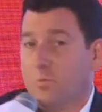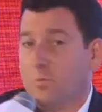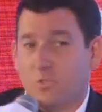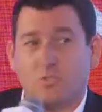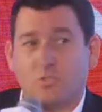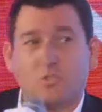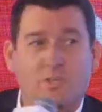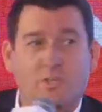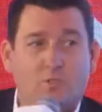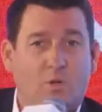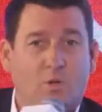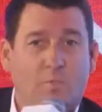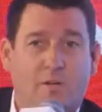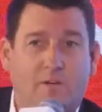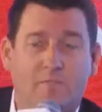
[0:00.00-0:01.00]
which you guys know
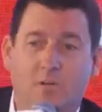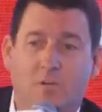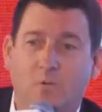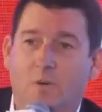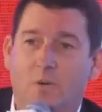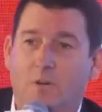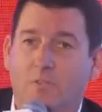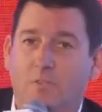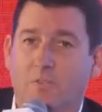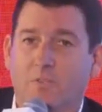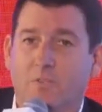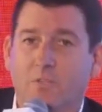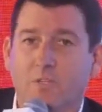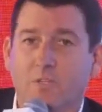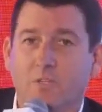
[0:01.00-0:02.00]
about very well, and the
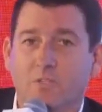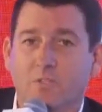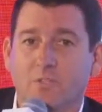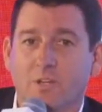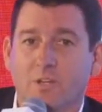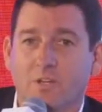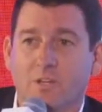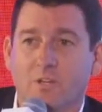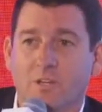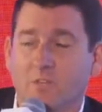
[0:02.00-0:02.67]
third is the Internet